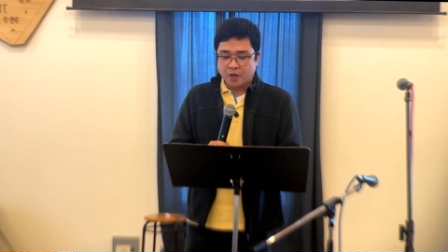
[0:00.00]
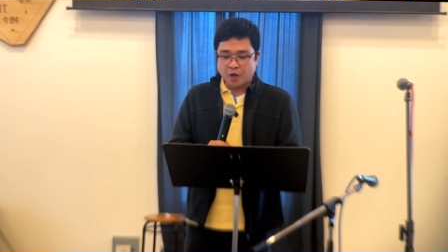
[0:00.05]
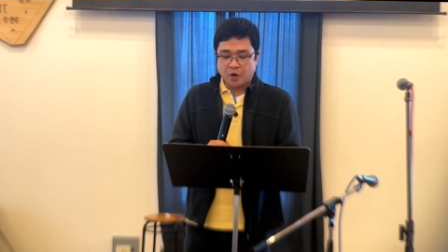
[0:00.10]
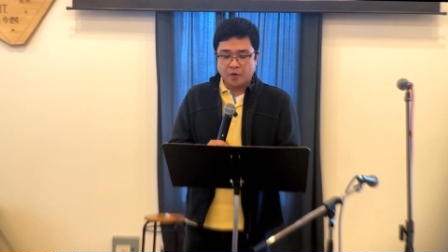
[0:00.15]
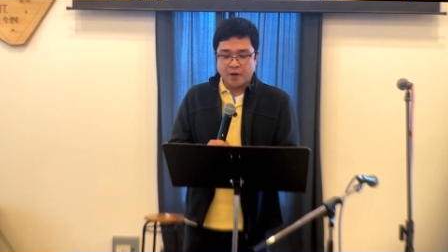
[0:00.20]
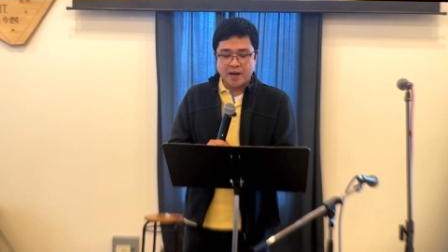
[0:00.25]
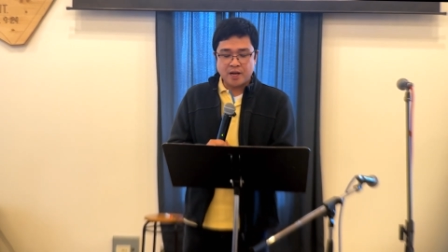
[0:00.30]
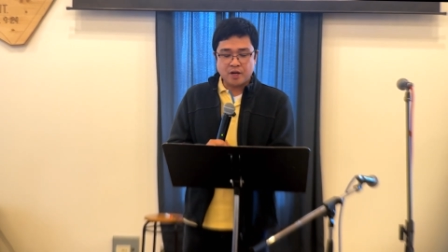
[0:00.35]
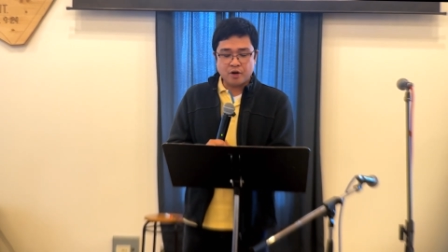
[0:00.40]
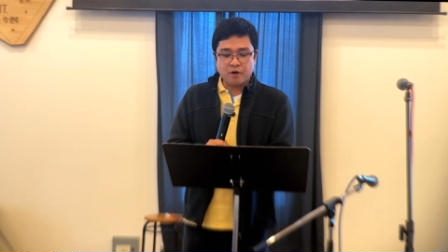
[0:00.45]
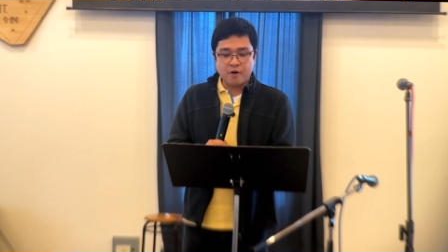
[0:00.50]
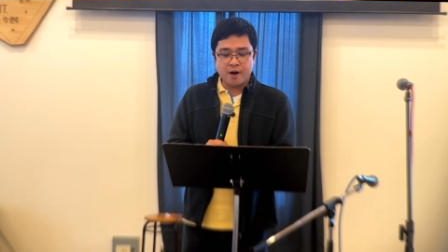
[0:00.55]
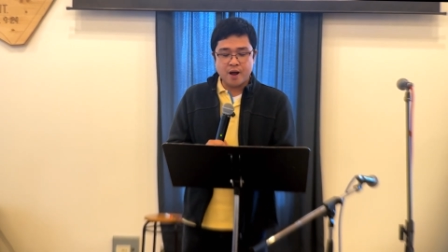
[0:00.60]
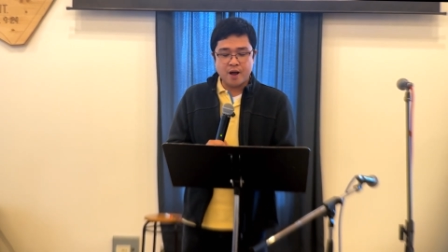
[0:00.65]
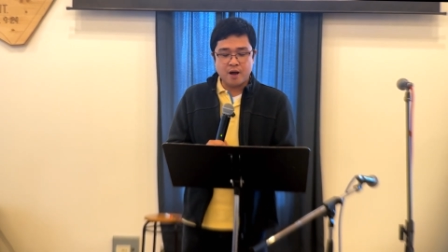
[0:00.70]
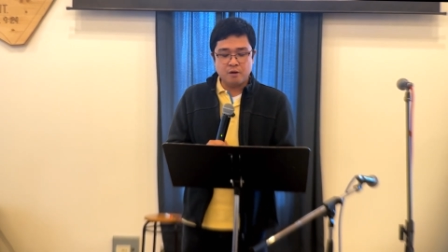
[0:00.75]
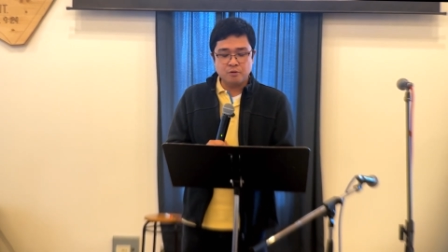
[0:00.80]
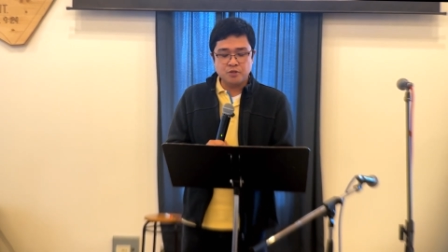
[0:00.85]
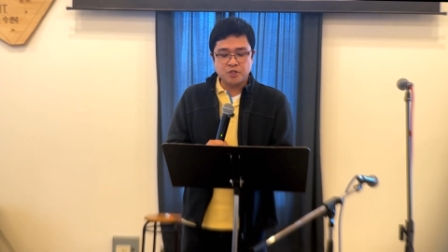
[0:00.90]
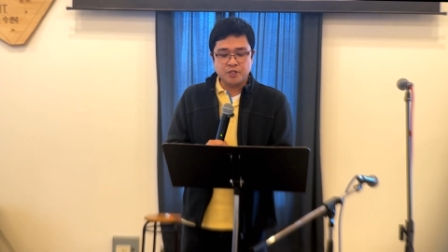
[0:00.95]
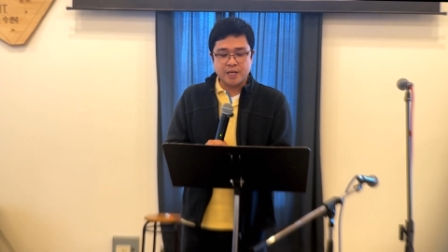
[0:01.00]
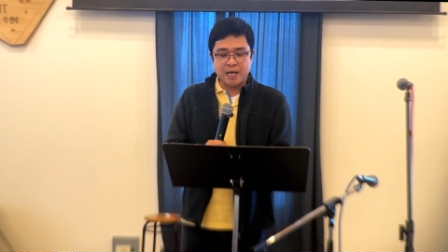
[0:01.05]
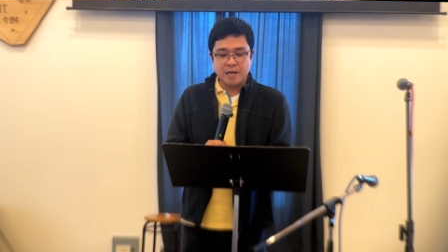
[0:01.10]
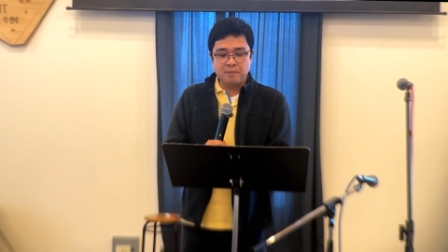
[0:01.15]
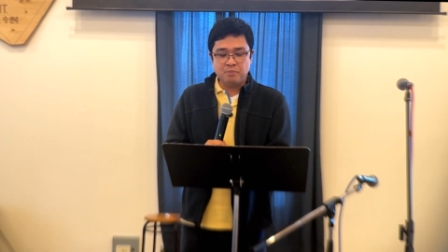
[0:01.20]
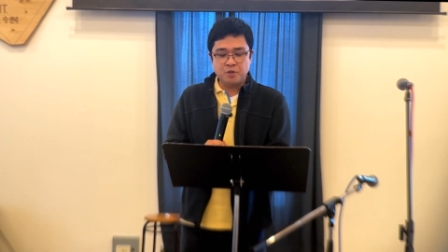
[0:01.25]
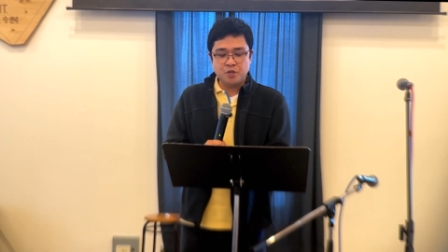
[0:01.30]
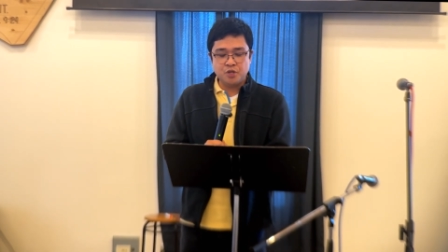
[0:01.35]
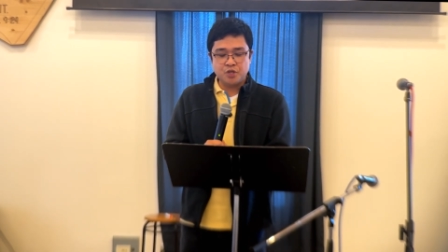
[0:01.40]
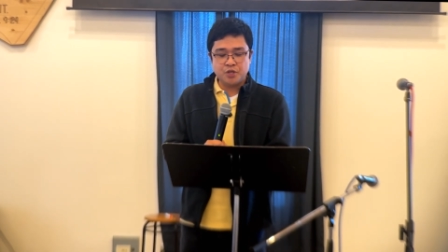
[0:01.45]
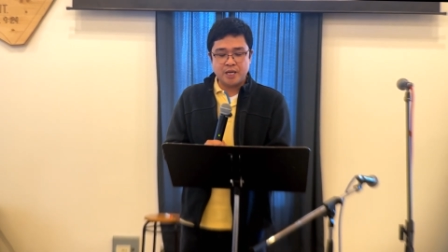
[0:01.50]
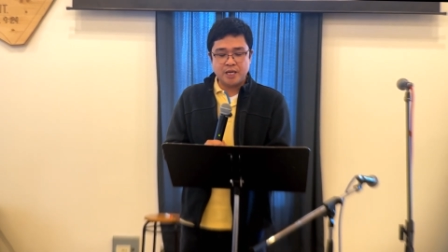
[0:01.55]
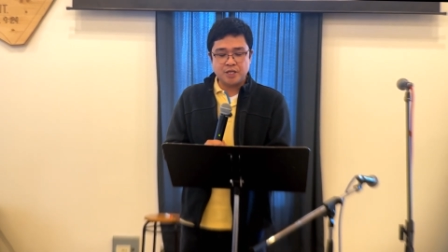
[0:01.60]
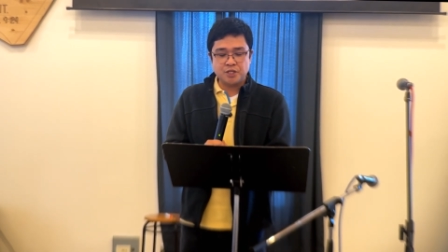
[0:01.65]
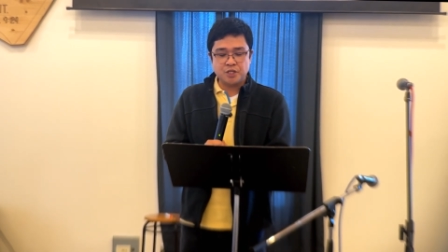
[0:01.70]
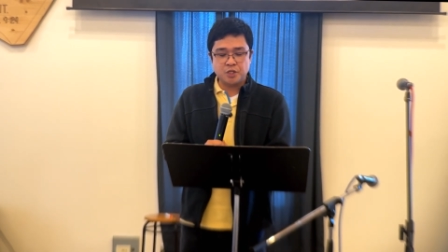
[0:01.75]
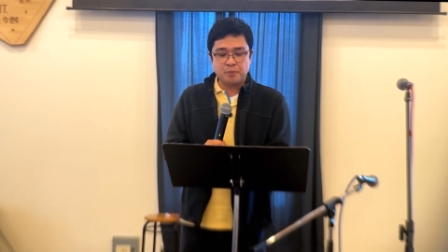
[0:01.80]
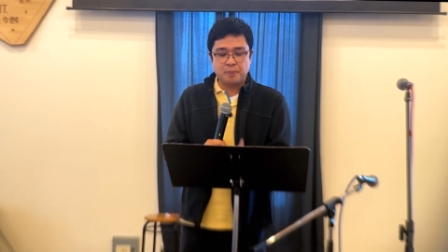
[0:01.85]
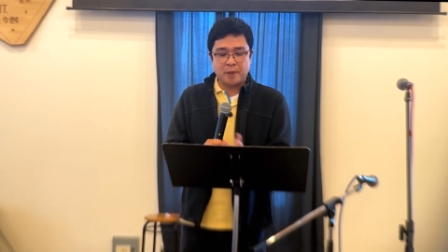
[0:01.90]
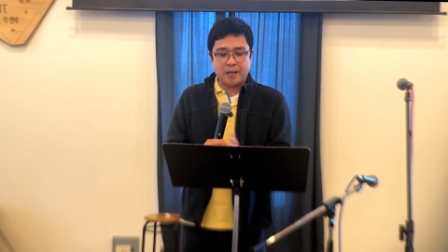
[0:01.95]
great crowds came to
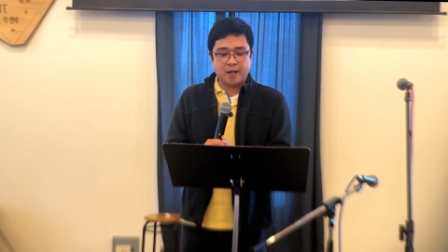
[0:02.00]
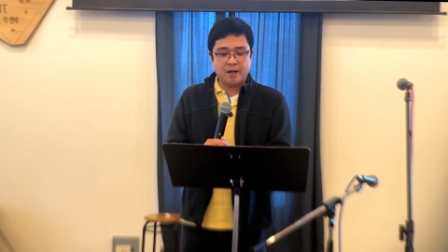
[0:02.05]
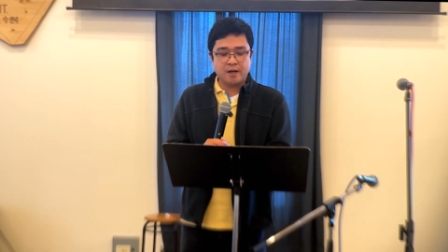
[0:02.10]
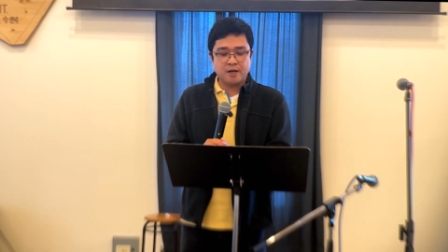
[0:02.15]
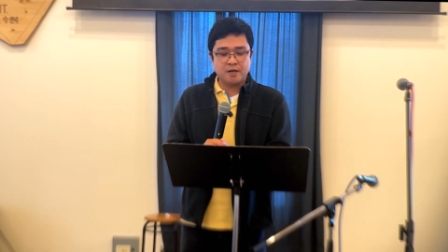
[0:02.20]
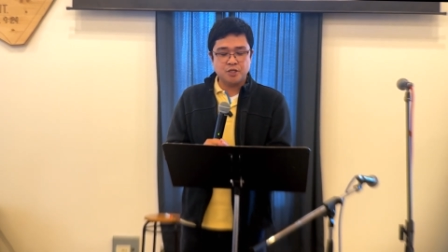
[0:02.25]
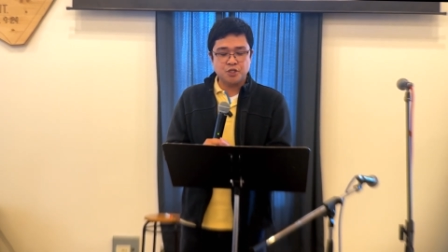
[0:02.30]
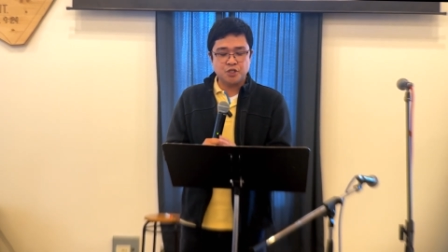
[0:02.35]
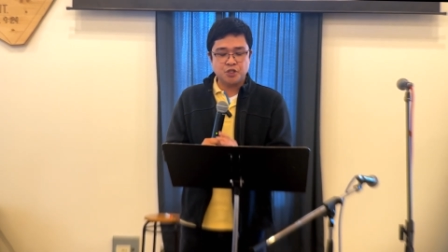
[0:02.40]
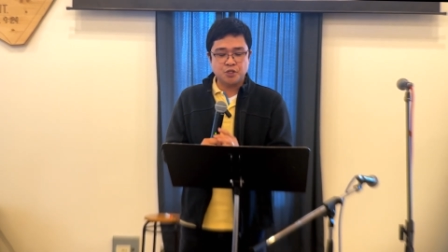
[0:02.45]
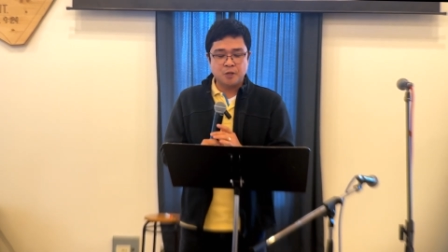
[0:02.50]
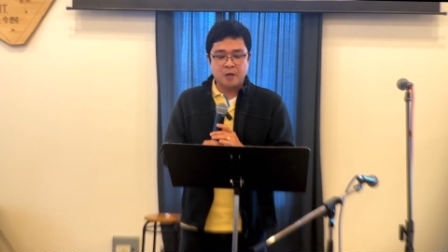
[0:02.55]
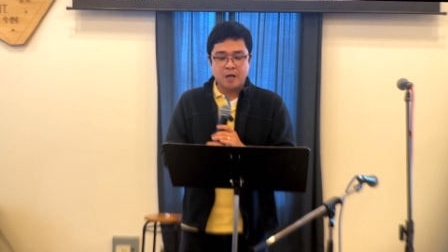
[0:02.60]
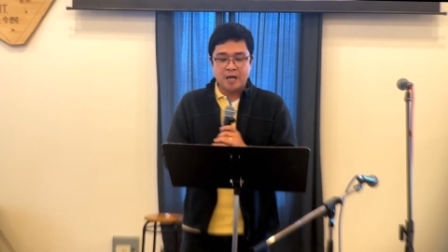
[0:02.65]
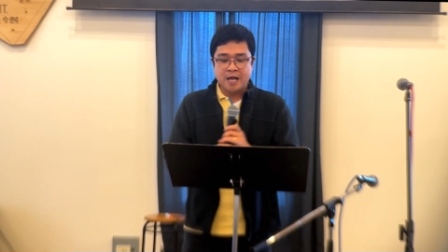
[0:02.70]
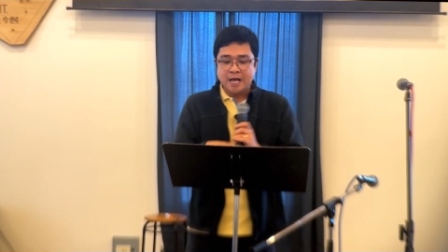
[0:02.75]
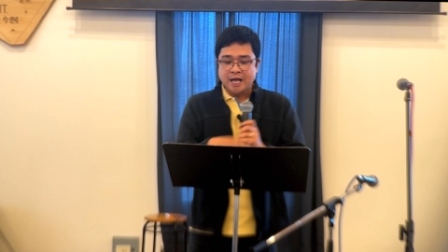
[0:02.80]
Jesus because